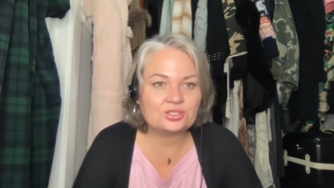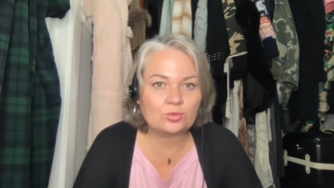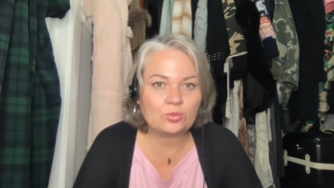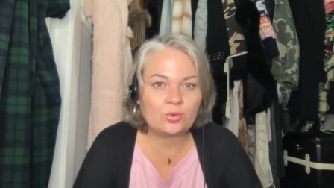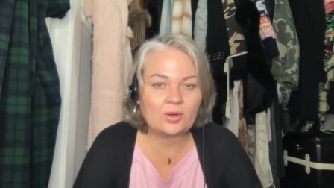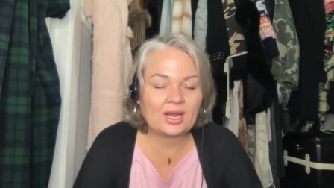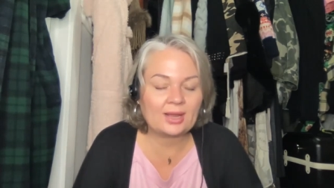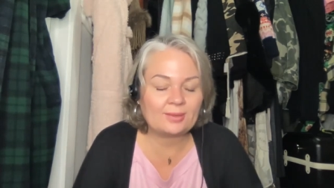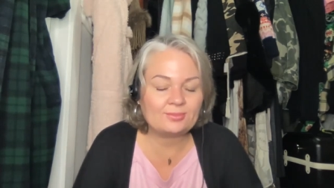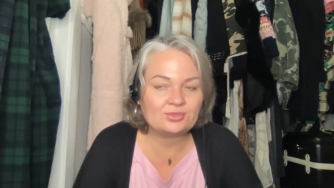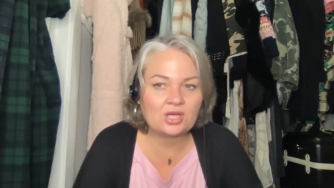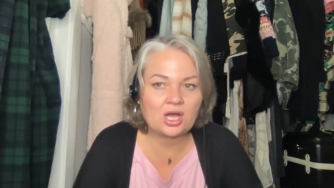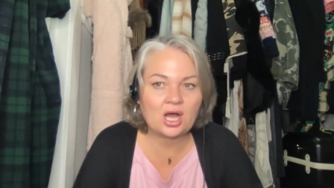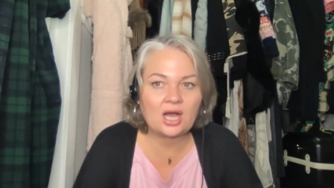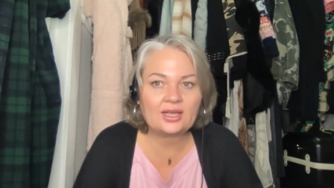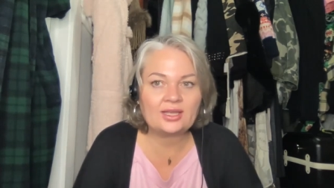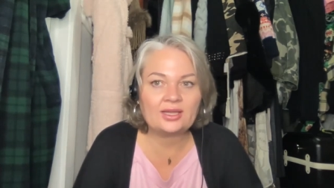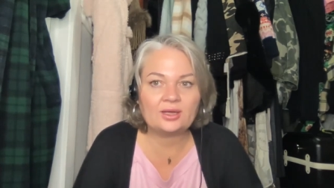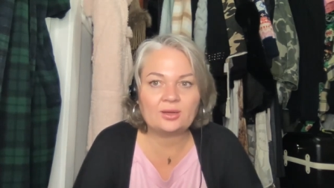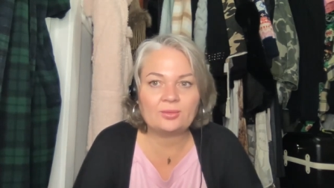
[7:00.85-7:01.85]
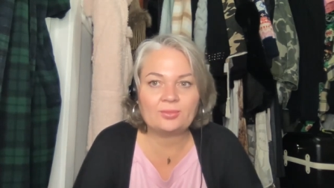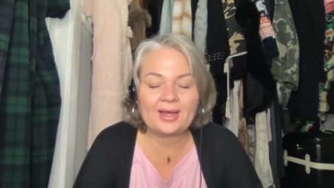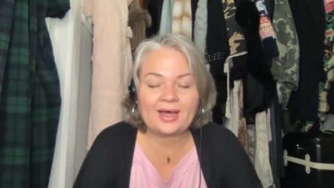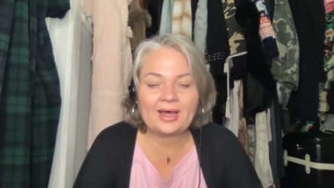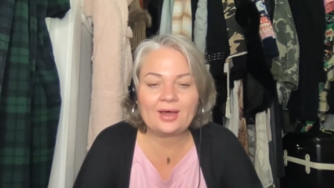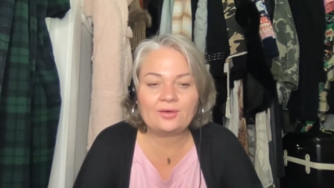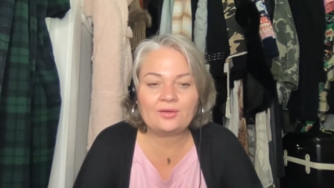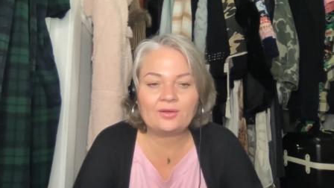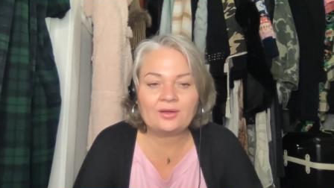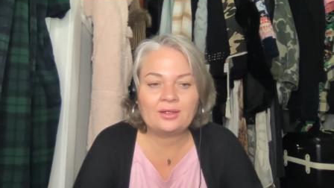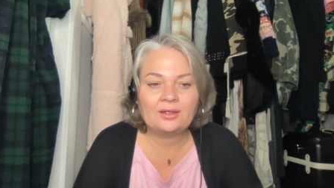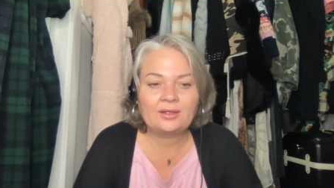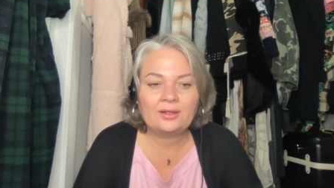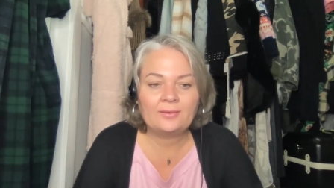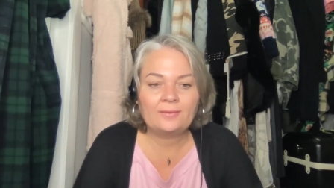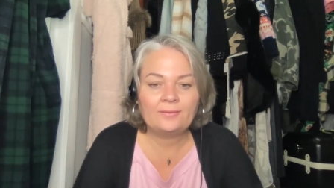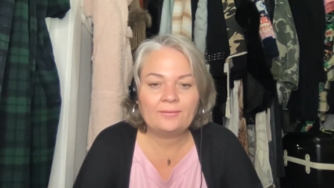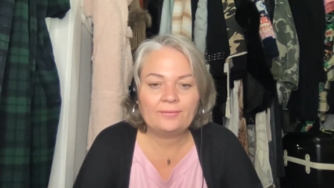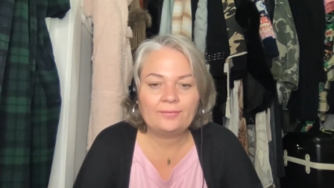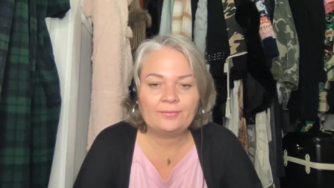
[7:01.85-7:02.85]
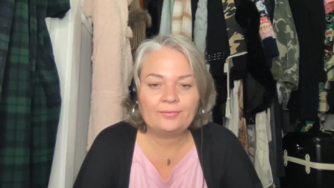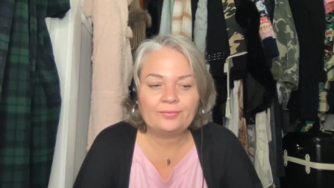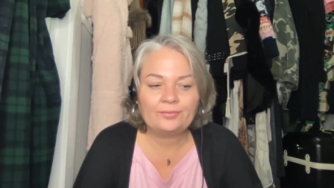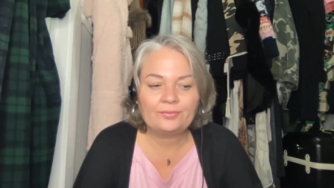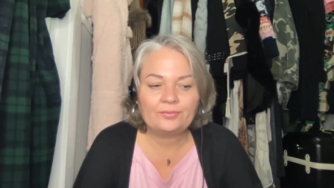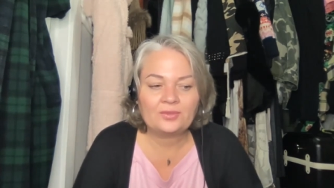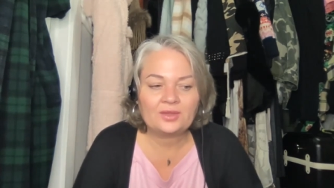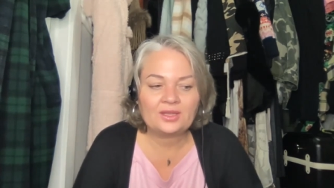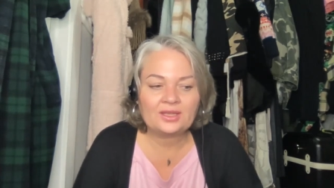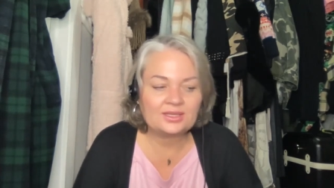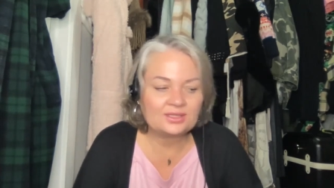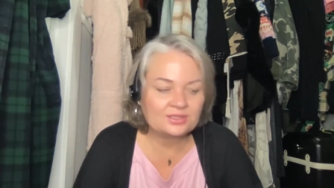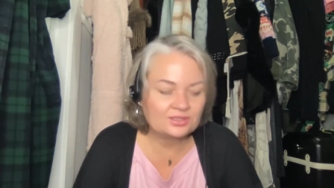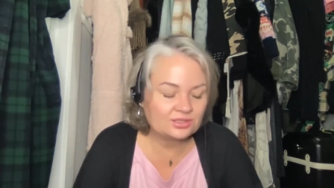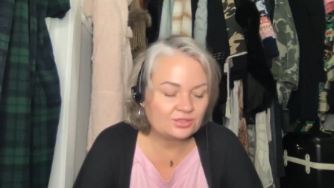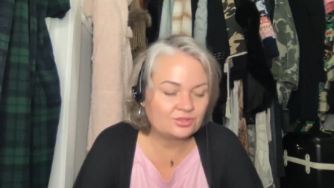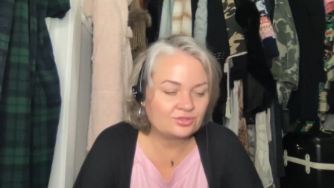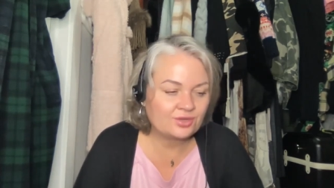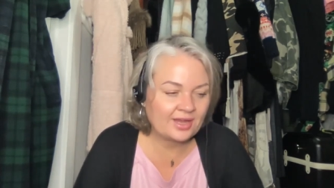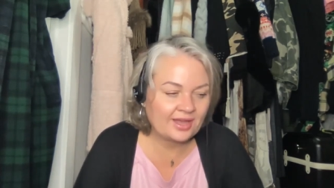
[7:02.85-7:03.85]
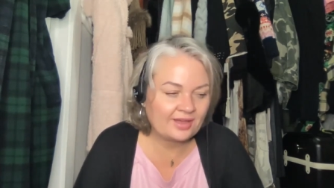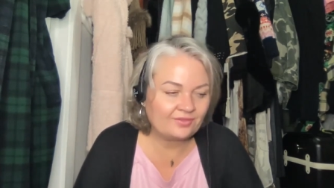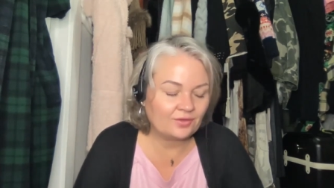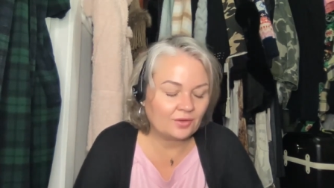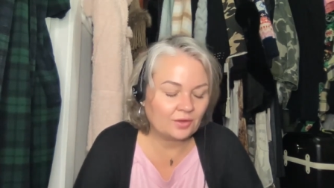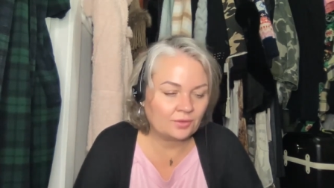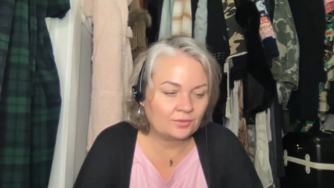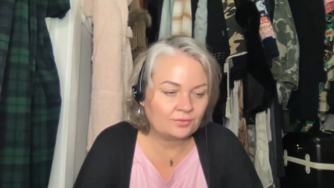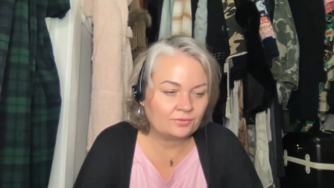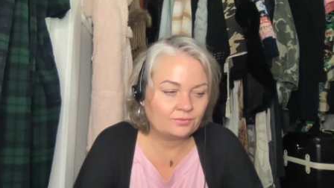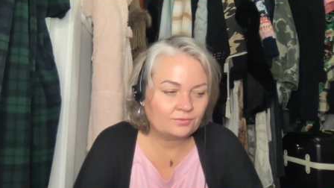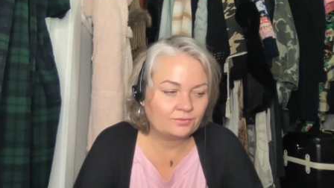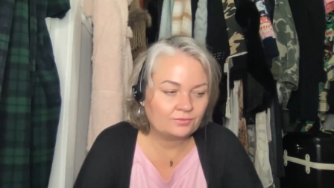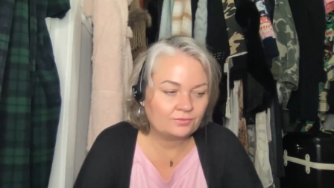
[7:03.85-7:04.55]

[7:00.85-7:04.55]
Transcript: to what I'm talking about is to travel.